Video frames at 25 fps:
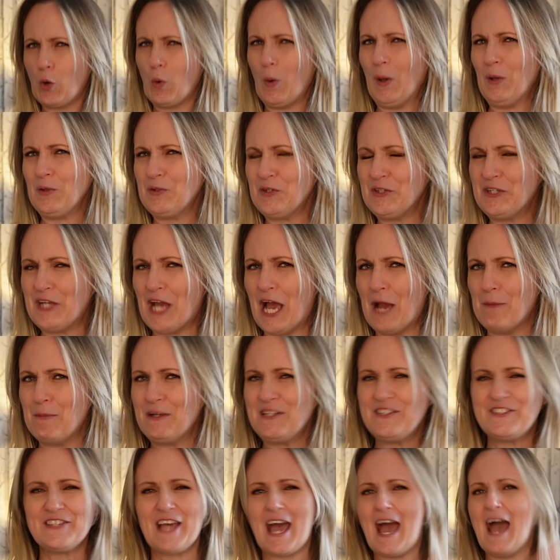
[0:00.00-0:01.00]
Quilted
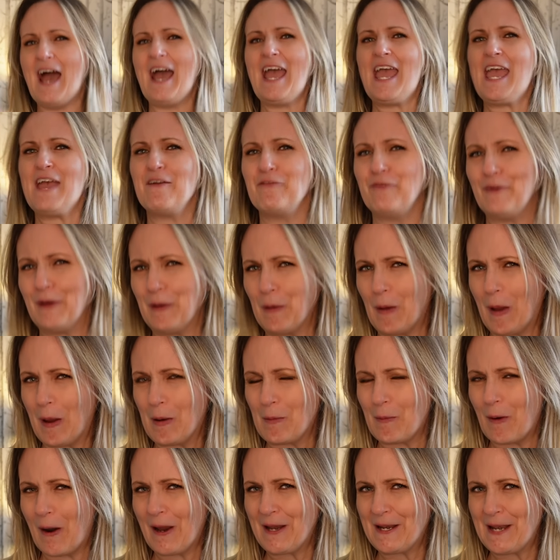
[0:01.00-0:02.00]
garments are everywhere
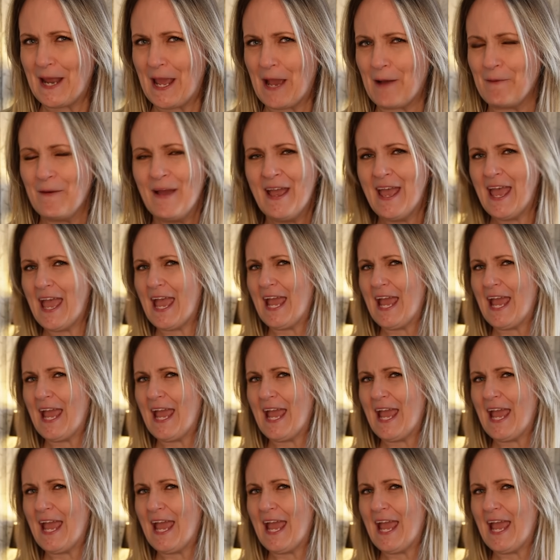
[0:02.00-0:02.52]
right now,